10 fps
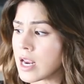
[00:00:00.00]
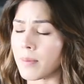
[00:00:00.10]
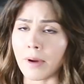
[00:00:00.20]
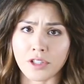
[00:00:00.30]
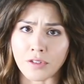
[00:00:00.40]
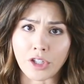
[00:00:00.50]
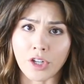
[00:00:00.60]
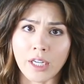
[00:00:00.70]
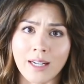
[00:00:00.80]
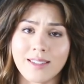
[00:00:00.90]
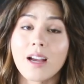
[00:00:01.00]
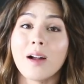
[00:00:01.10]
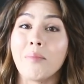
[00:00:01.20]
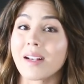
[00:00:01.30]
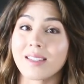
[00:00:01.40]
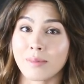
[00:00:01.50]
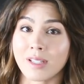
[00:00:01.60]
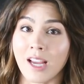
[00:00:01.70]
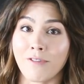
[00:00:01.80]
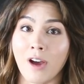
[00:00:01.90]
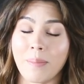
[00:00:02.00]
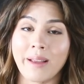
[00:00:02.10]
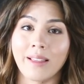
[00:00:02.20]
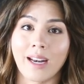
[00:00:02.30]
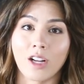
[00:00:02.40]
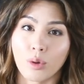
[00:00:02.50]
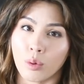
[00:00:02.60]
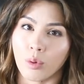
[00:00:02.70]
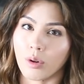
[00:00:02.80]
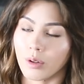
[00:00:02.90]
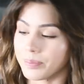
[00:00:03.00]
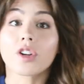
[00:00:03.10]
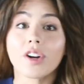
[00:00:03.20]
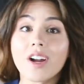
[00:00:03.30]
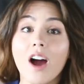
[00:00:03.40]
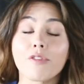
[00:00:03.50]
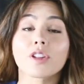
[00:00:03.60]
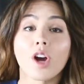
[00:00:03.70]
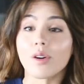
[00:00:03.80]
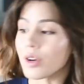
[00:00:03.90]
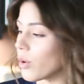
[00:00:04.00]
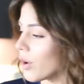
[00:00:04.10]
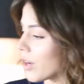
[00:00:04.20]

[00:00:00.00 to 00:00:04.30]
heat a bunch of ingredients, mix some stuff up, and let it cool. Starting off with coconut